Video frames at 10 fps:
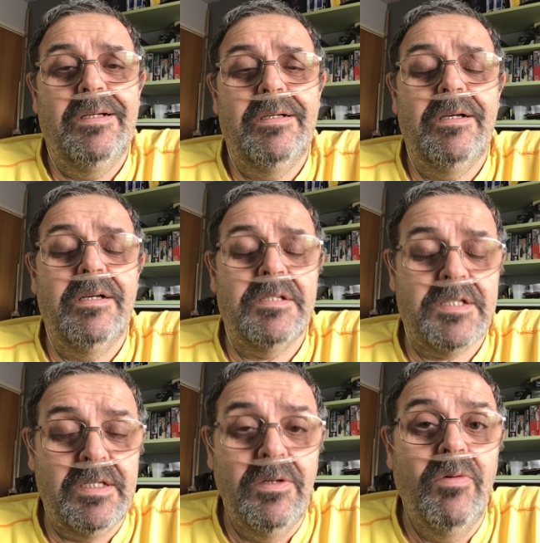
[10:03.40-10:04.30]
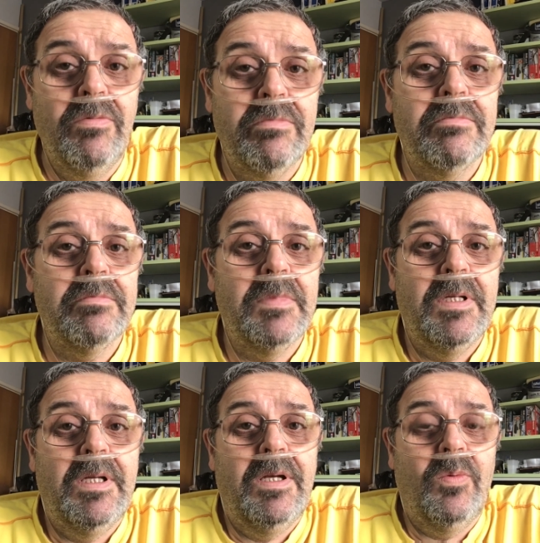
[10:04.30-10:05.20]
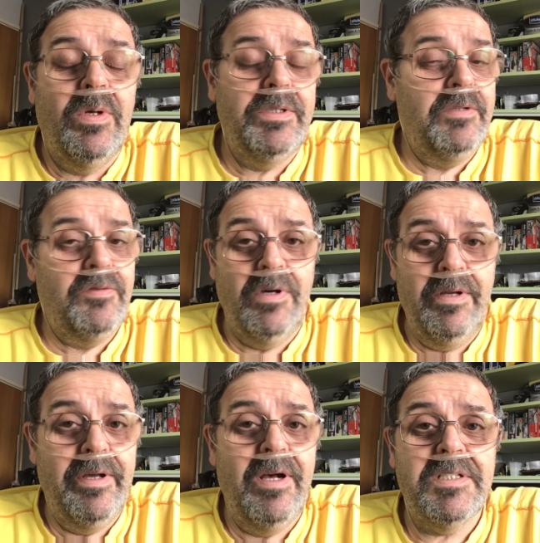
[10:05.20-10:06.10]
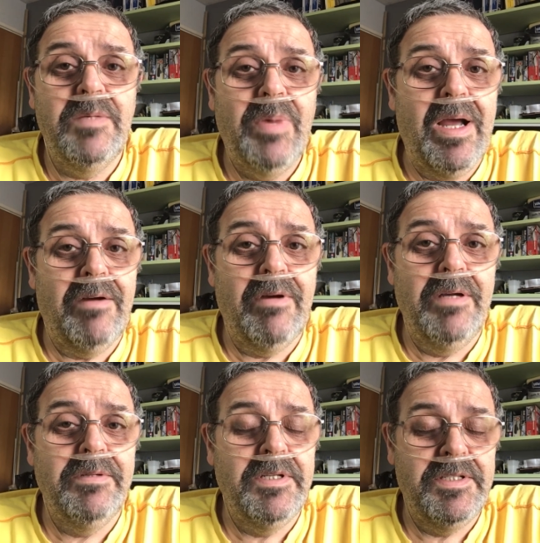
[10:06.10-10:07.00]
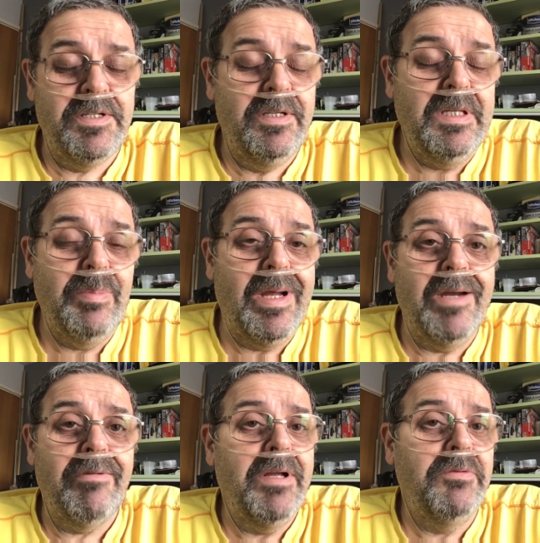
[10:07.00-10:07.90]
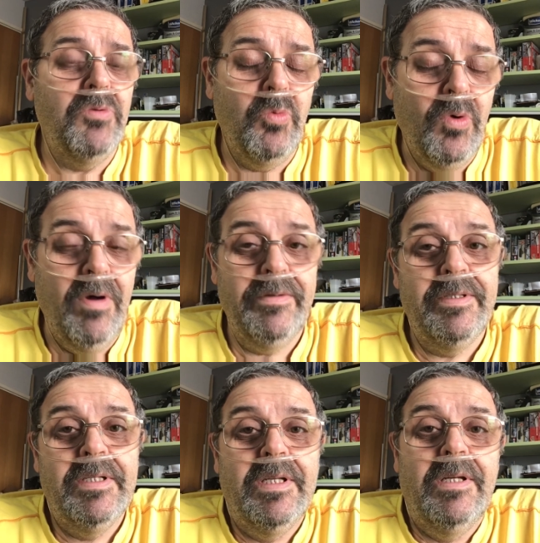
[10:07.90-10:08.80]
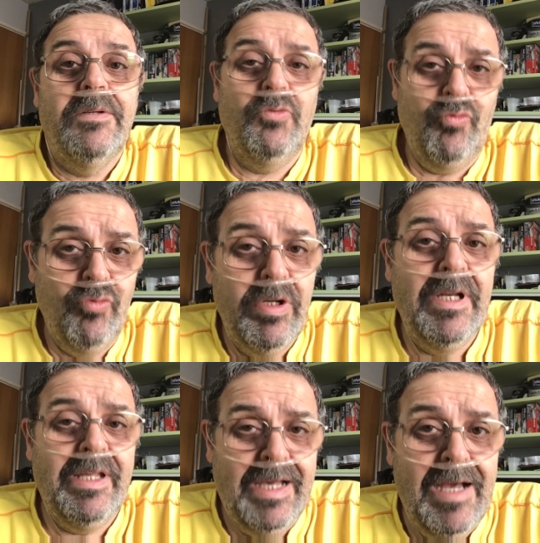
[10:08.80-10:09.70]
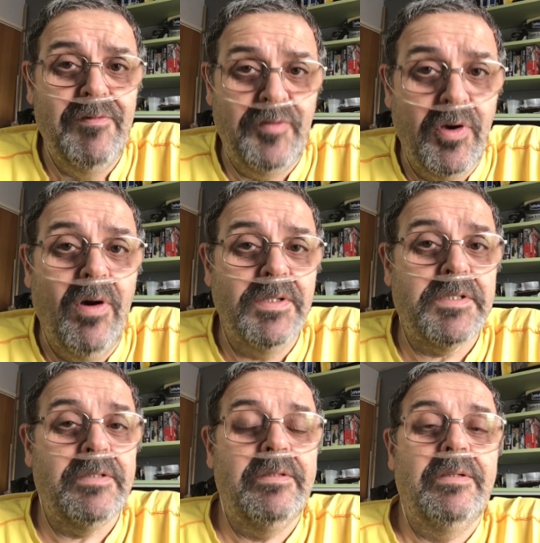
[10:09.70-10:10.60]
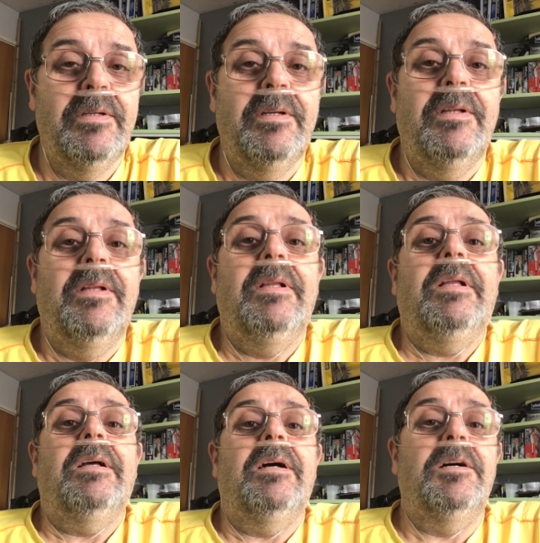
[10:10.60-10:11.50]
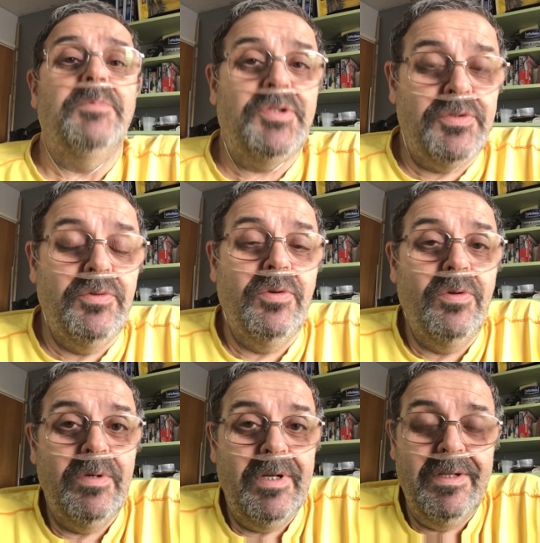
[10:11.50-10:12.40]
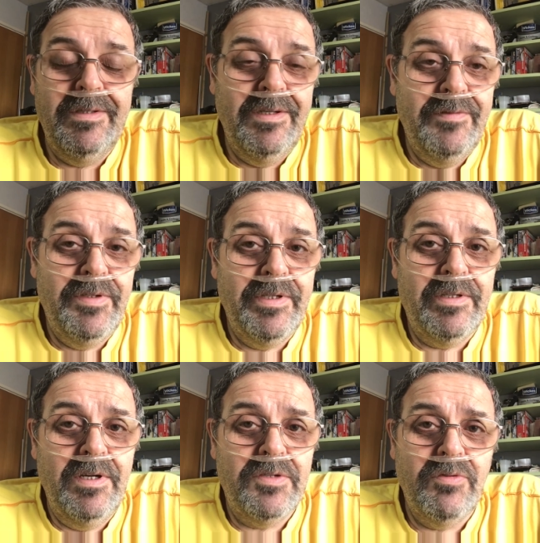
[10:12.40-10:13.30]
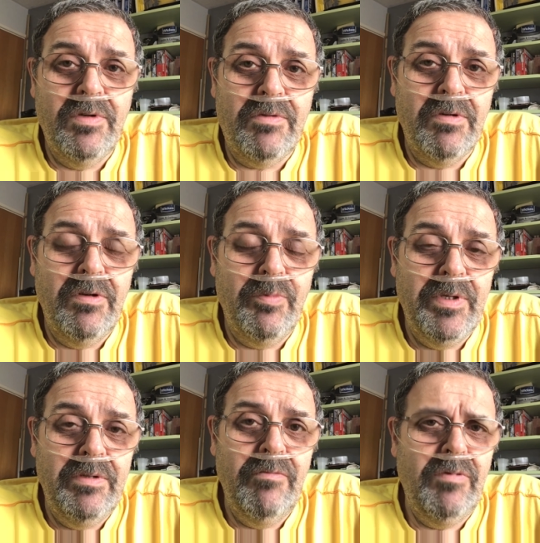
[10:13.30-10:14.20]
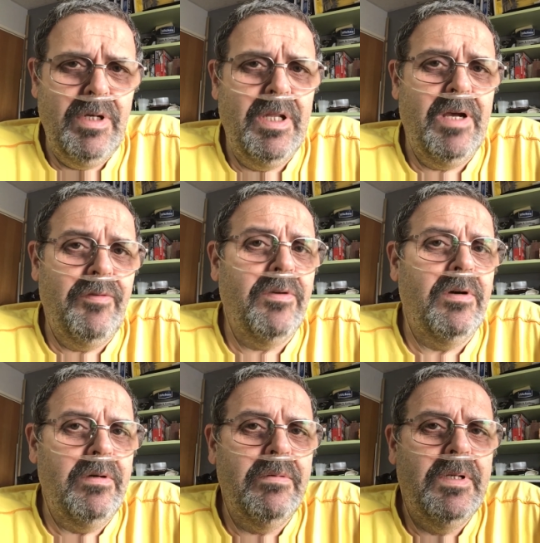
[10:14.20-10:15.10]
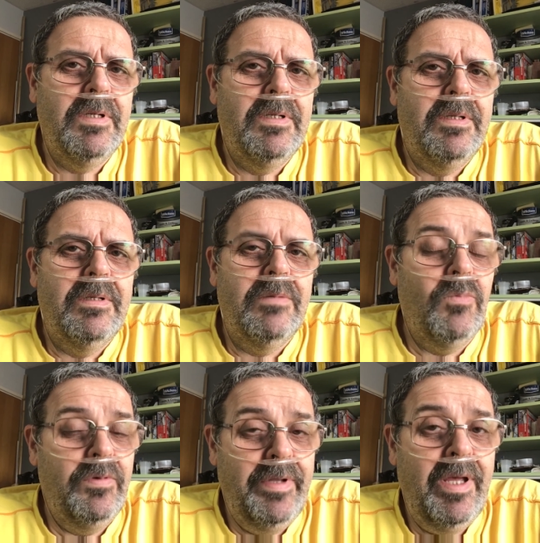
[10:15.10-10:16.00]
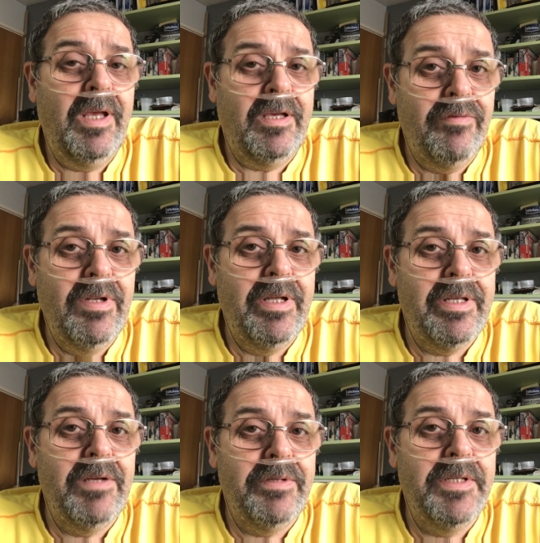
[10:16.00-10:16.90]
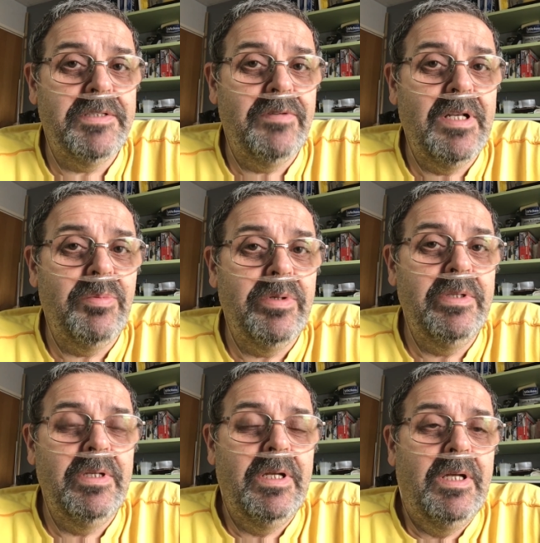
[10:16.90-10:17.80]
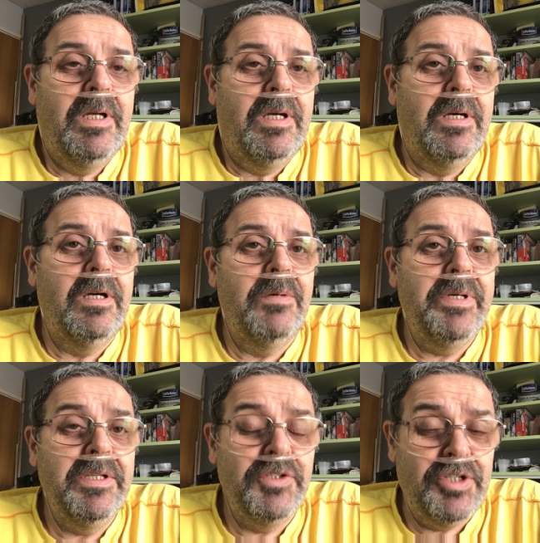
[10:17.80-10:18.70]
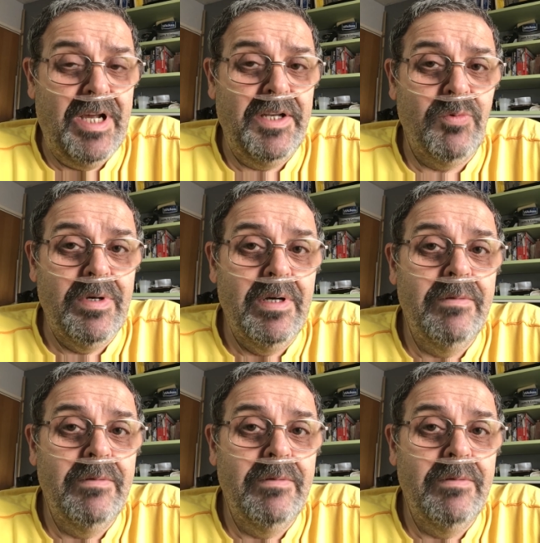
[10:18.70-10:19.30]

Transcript: a skill whether you've got an arty background, a designy background, or what, you really have got, I'm sure a lot of other guys will agree with me, you really have got one heck of a layout they're developing in Chandwell.